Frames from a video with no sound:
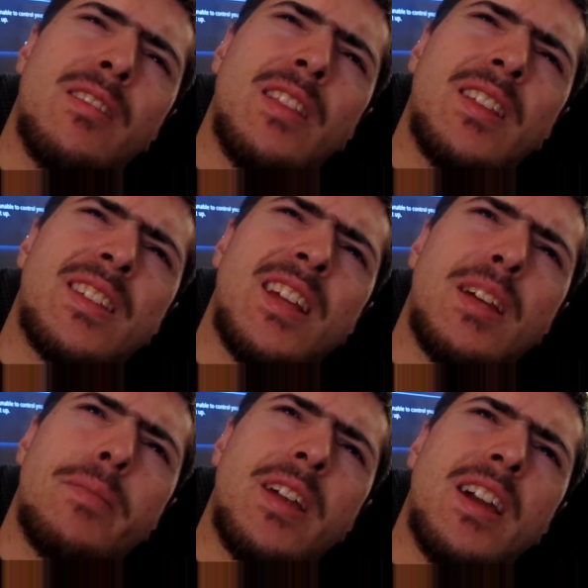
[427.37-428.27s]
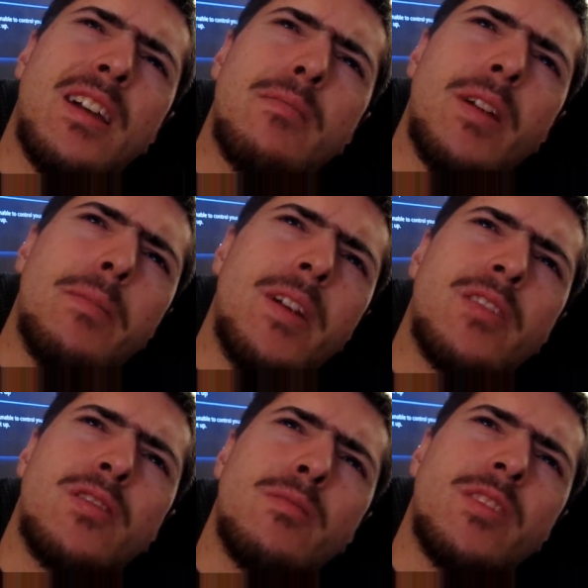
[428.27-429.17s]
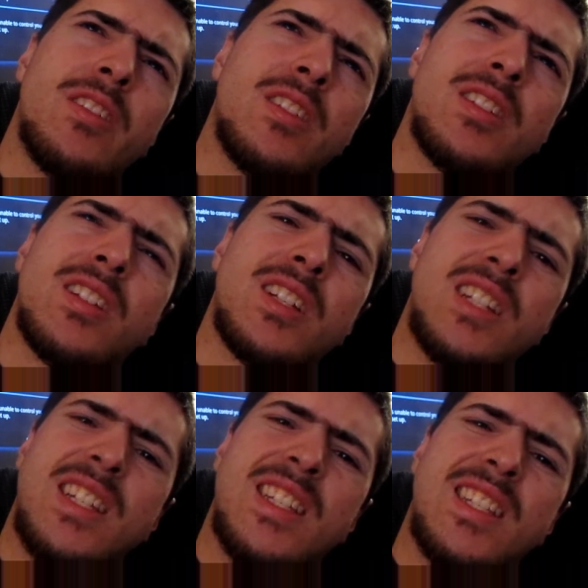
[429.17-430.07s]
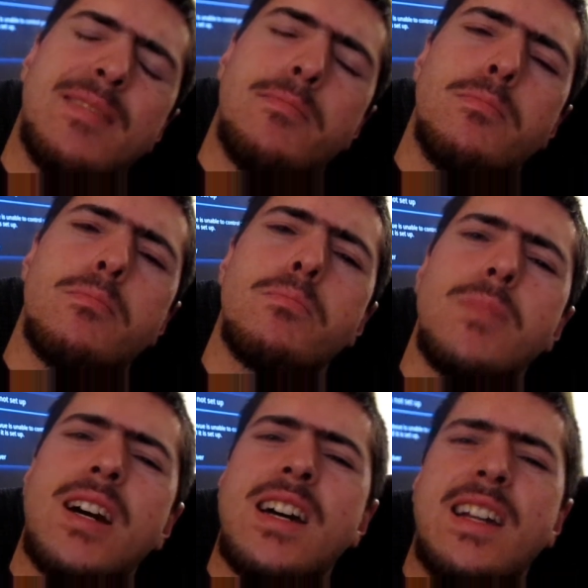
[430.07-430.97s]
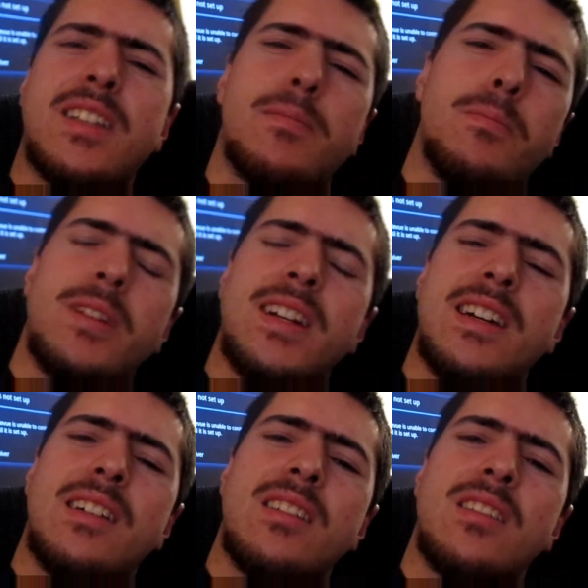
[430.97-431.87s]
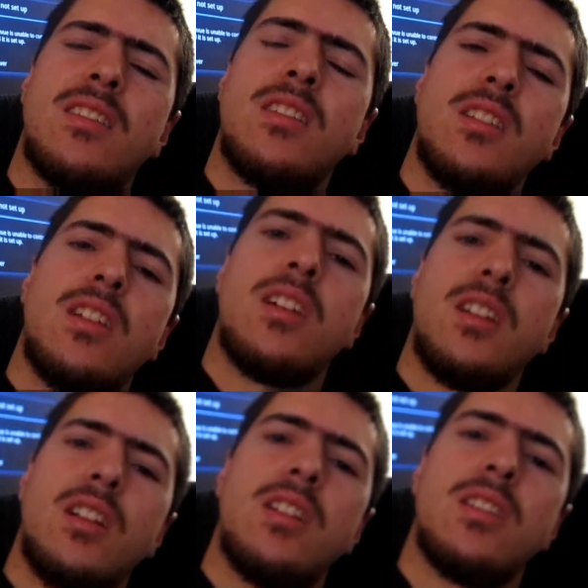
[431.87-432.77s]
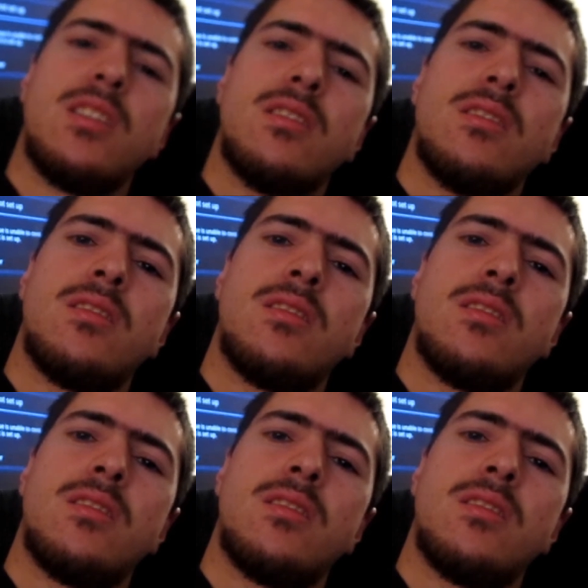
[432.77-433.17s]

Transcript: the setup I got in my bedroom, which isn't much, but you know,